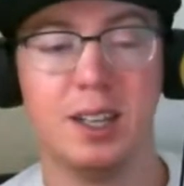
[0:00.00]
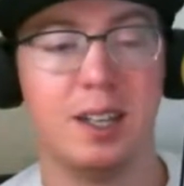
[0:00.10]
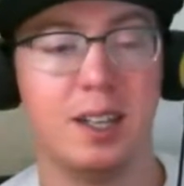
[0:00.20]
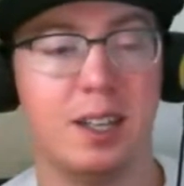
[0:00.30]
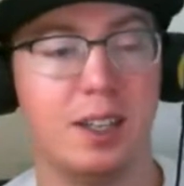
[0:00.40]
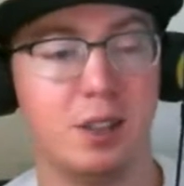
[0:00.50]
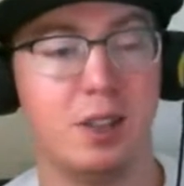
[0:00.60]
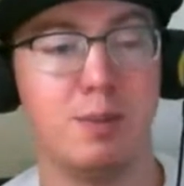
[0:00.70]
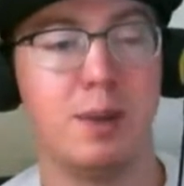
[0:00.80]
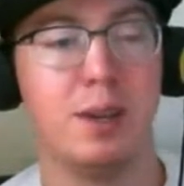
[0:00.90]
he's
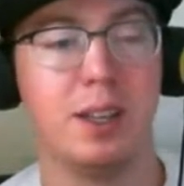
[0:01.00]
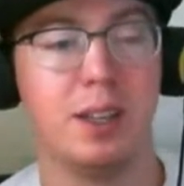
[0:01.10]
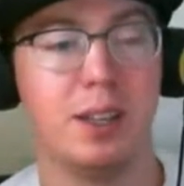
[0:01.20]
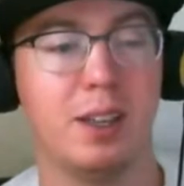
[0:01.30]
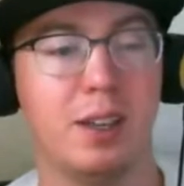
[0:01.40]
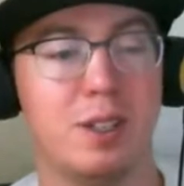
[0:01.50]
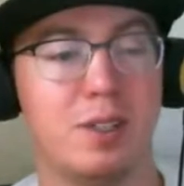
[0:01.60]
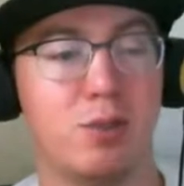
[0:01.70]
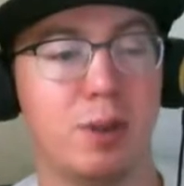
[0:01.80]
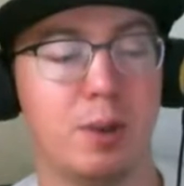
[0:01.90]
been a good
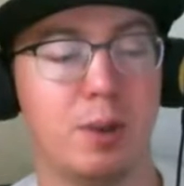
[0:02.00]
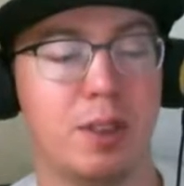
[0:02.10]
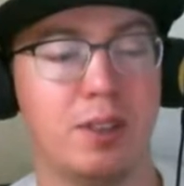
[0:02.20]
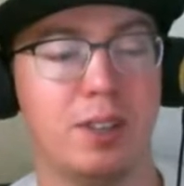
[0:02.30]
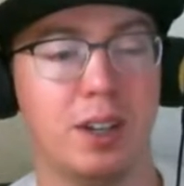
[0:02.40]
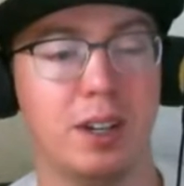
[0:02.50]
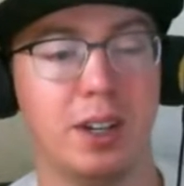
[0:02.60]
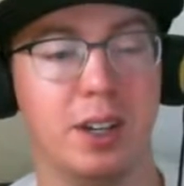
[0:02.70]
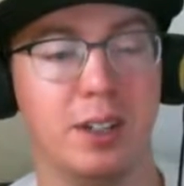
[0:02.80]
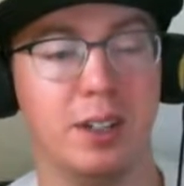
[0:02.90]
streamer this year.
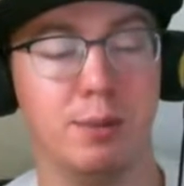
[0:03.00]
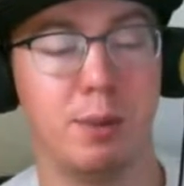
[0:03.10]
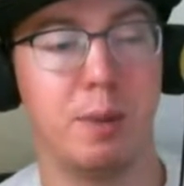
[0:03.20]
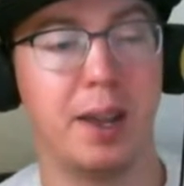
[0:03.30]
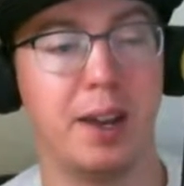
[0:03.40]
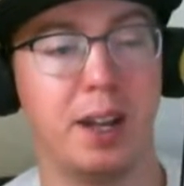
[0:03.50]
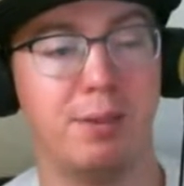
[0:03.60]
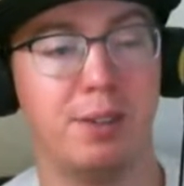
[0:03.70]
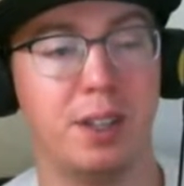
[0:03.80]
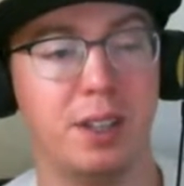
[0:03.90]
He's been paying
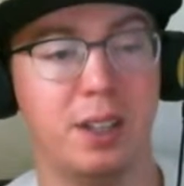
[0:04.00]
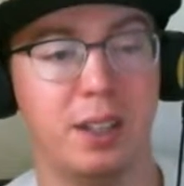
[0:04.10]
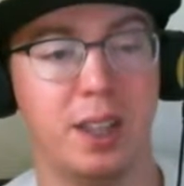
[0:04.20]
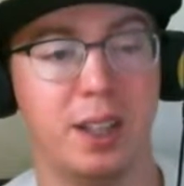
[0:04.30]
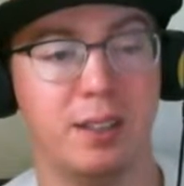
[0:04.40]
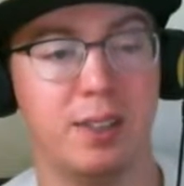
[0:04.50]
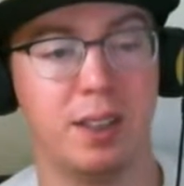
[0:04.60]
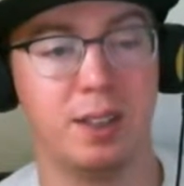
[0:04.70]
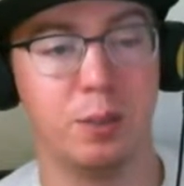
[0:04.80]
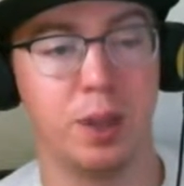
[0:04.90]
off, and
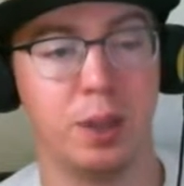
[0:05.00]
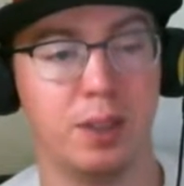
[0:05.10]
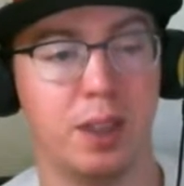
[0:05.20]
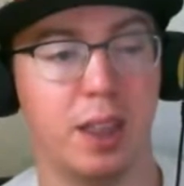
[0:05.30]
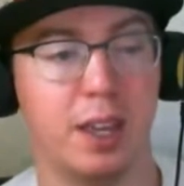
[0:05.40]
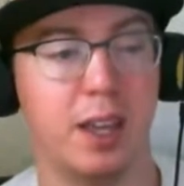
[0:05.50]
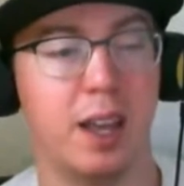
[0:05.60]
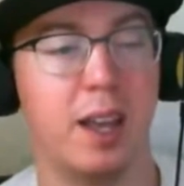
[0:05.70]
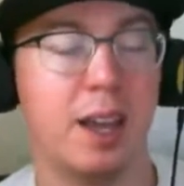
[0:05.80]
that's one of those I like.